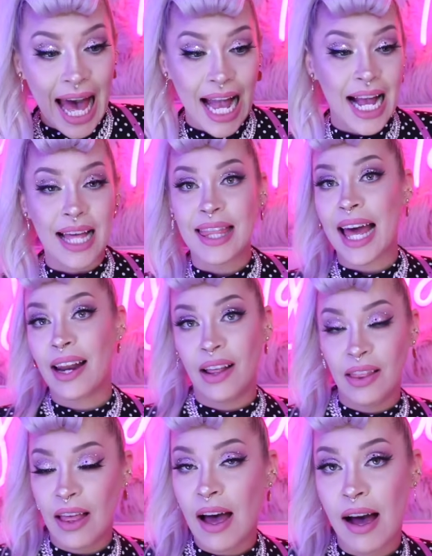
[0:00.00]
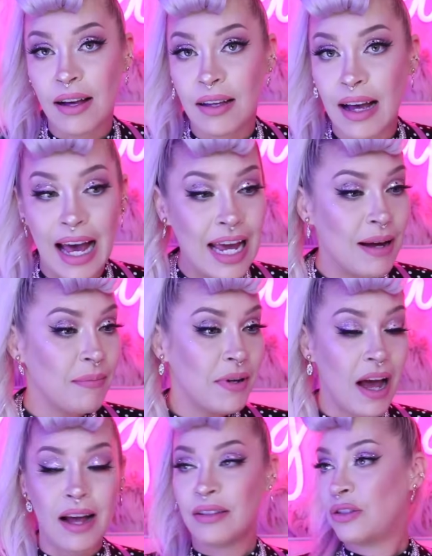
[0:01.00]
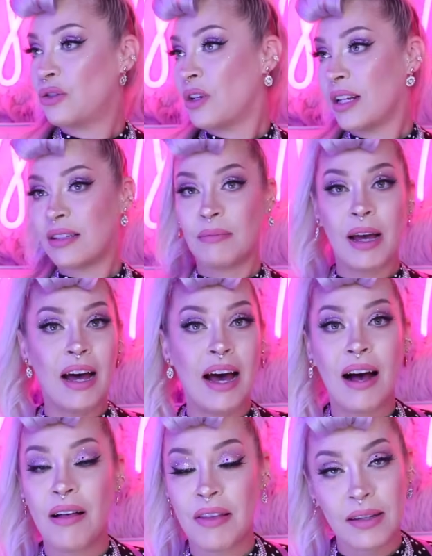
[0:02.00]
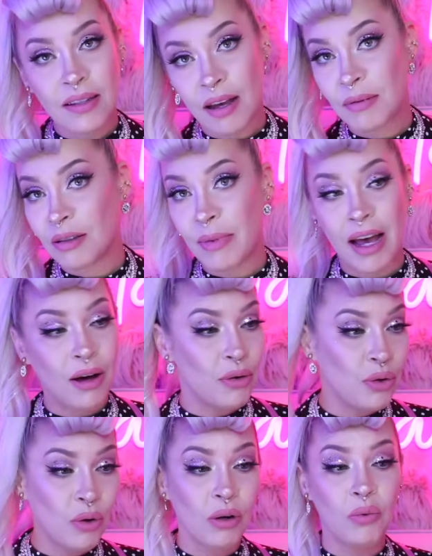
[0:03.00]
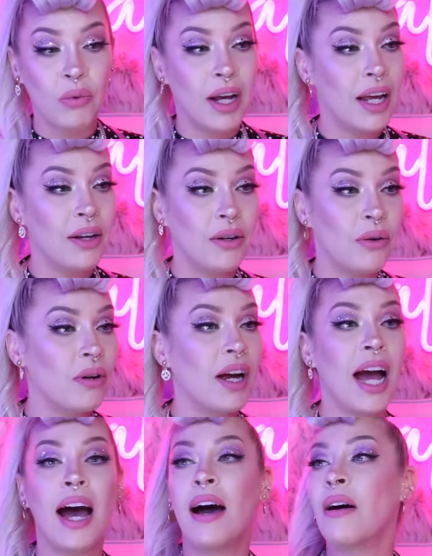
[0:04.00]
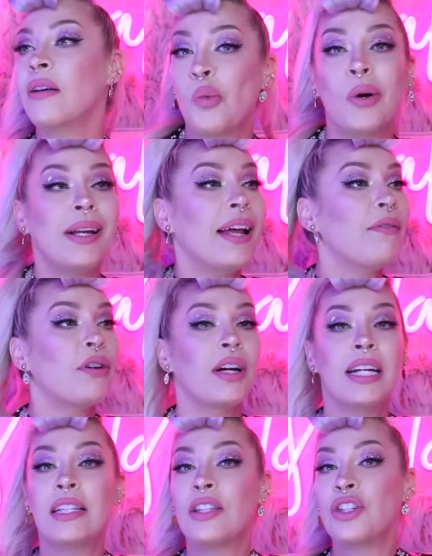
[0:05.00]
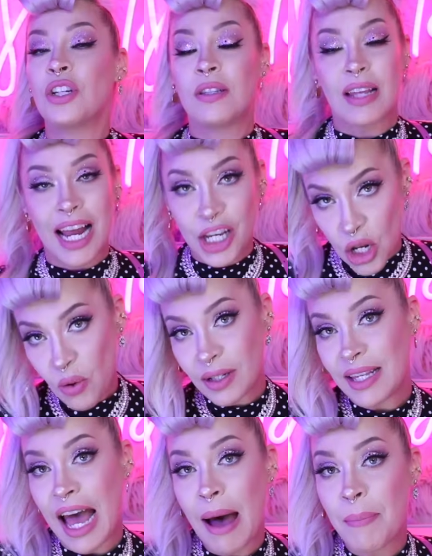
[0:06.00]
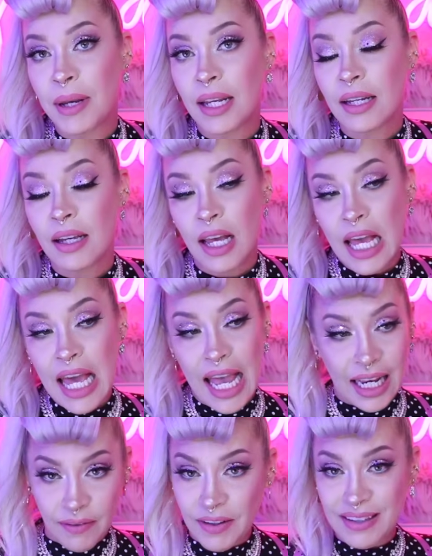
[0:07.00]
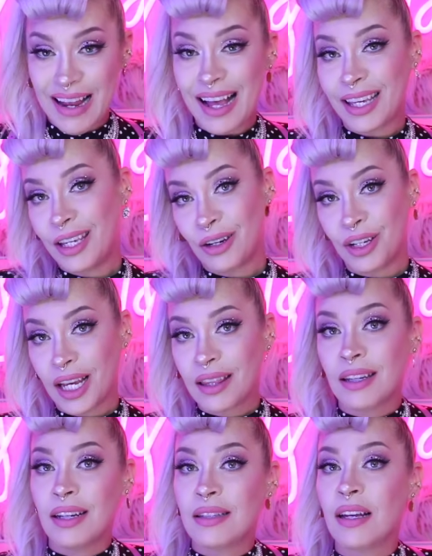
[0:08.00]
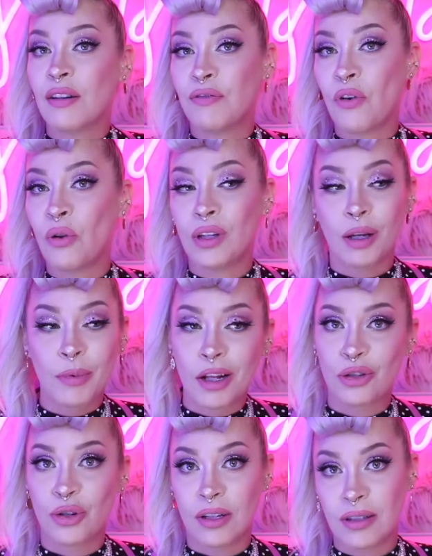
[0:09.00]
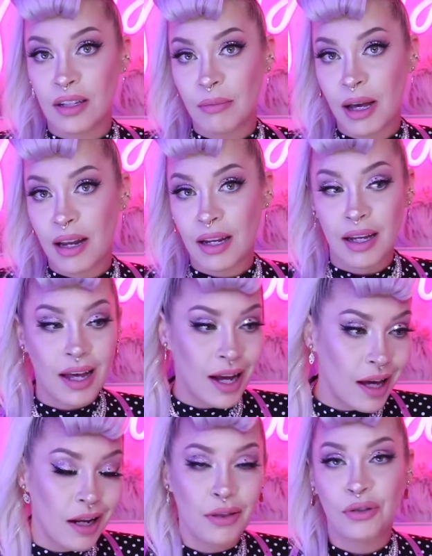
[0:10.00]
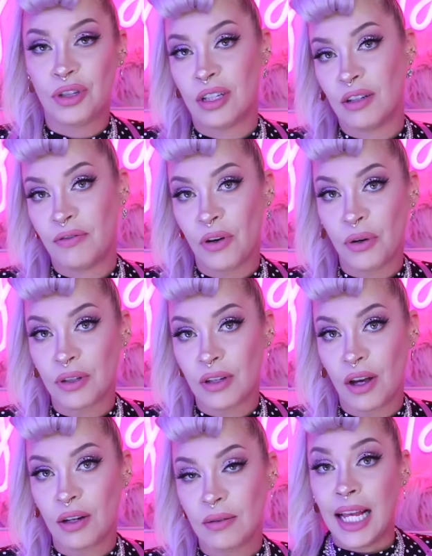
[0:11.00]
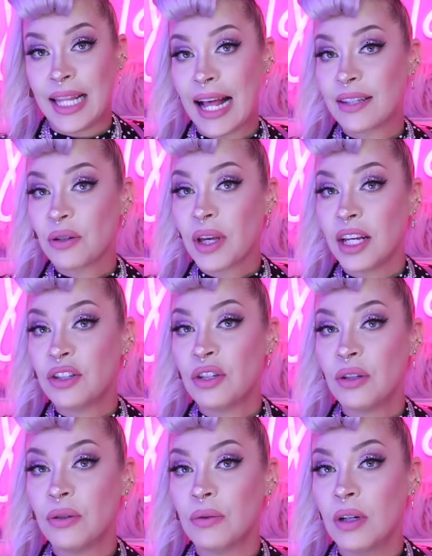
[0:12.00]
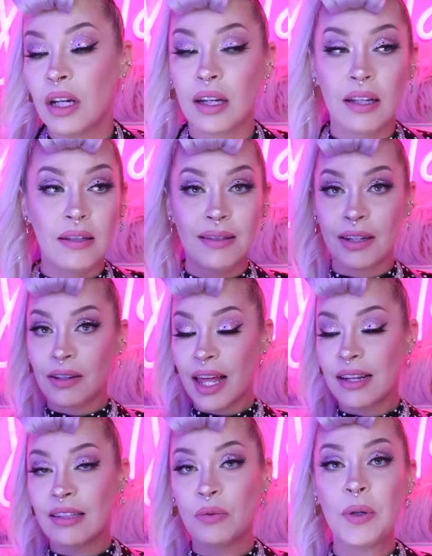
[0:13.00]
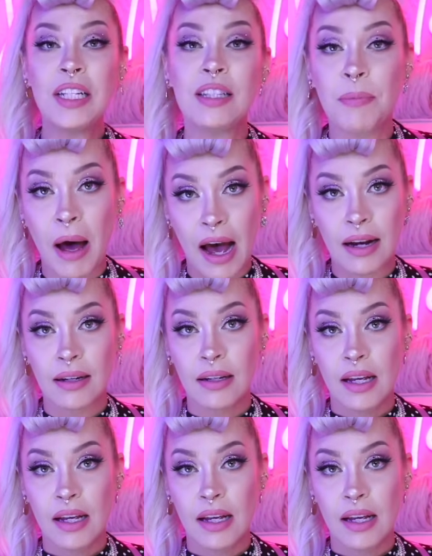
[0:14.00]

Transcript: I got that on lock. I am not stressed about how this comes about, nor when, nor how, whatever. It's just, I know it's happening. And if it's not here yet, then it's unfolding. I'm not stressing about it. I got other shit to focus on. And that's okay too. Consider that a sweet spot.